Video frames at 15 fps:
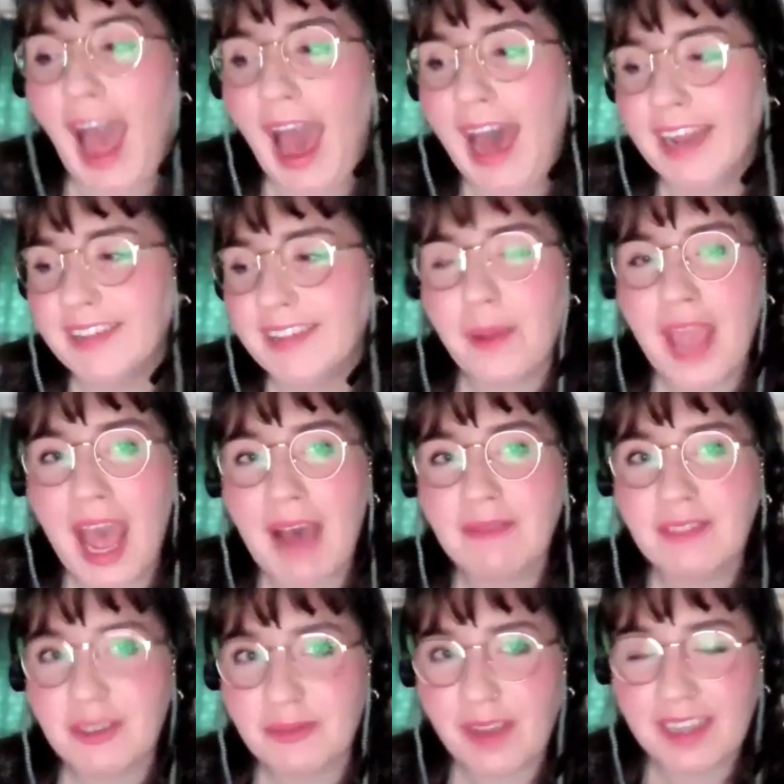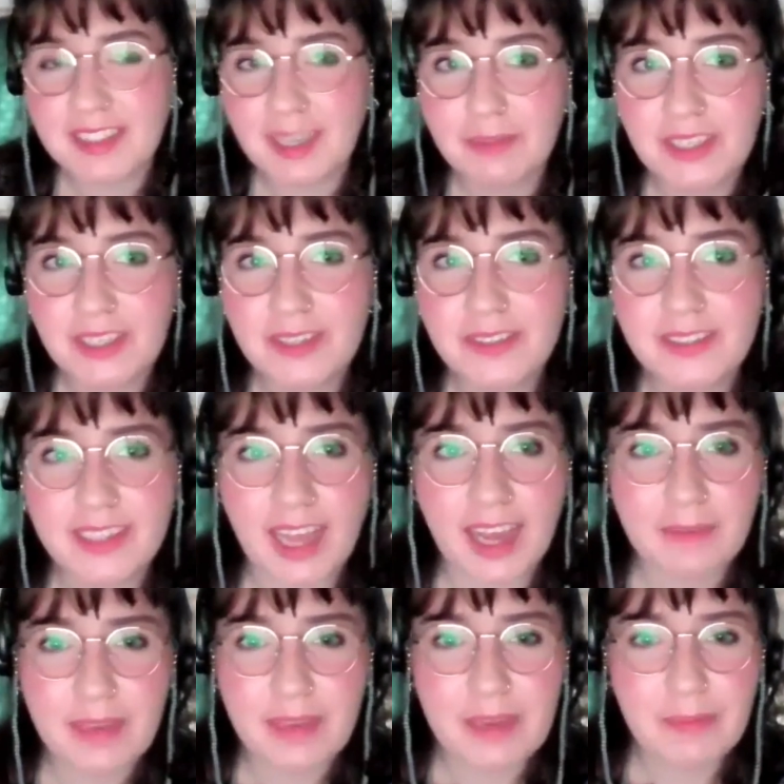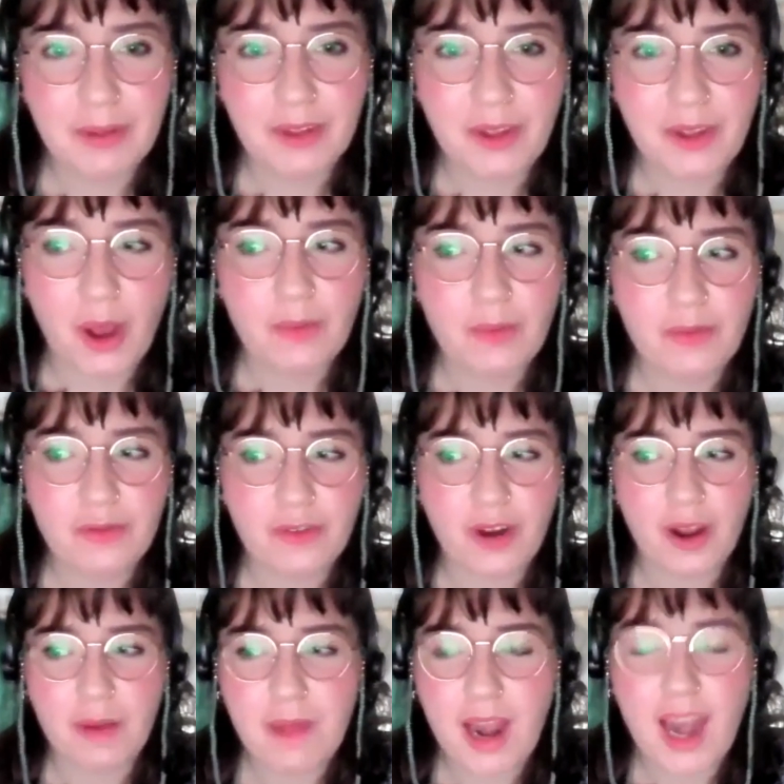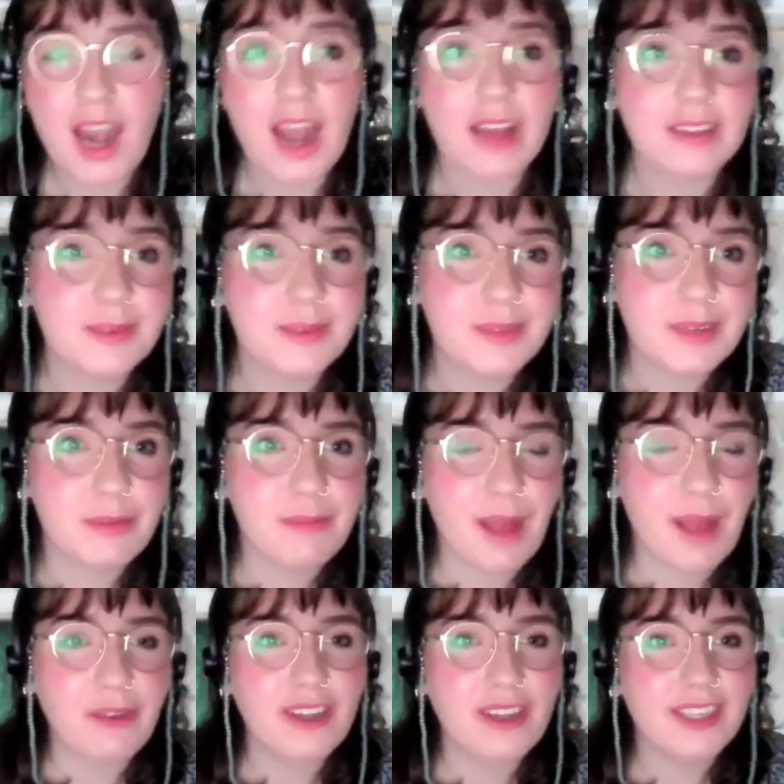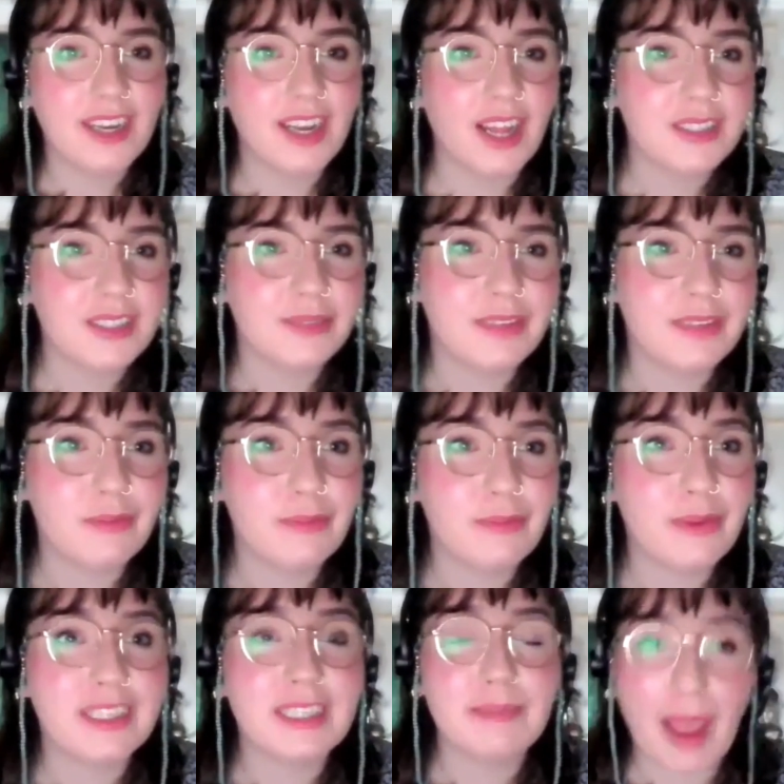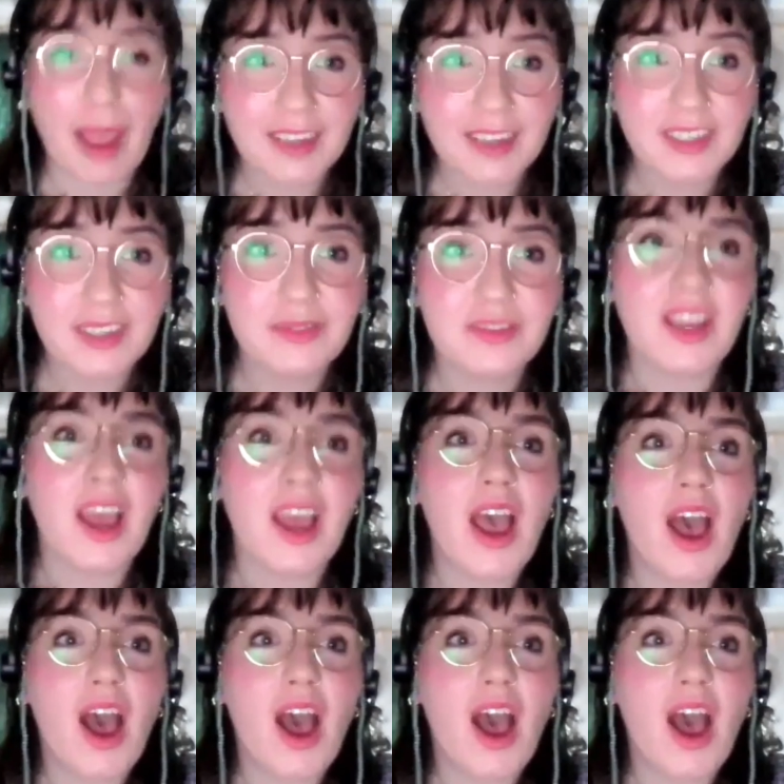and that we have to face up to, that people come from lots of different backgrounds and lots of different perspectives